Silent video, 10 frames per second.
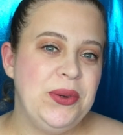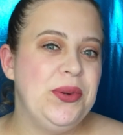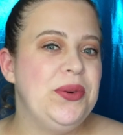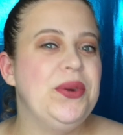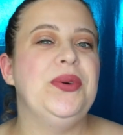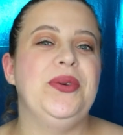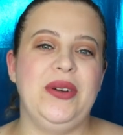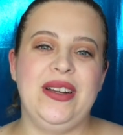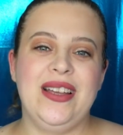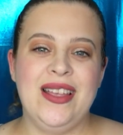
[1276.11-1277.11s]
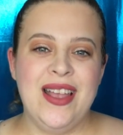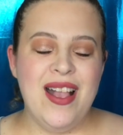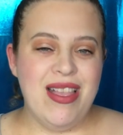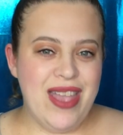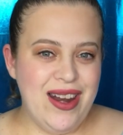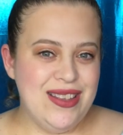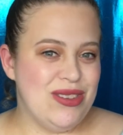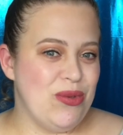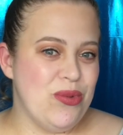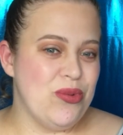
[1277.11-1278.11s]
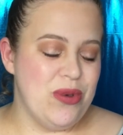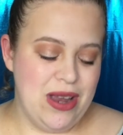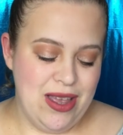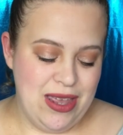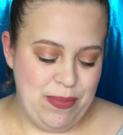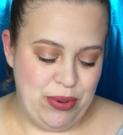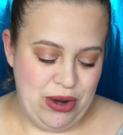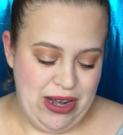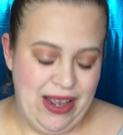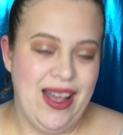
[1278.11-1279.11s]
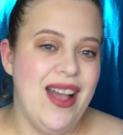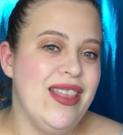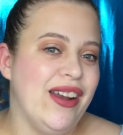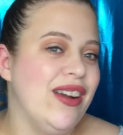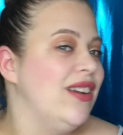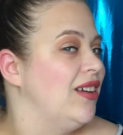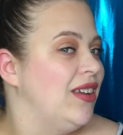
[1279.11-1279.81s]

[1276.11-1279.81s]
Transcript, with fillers: Ooh, that is a really pretty color.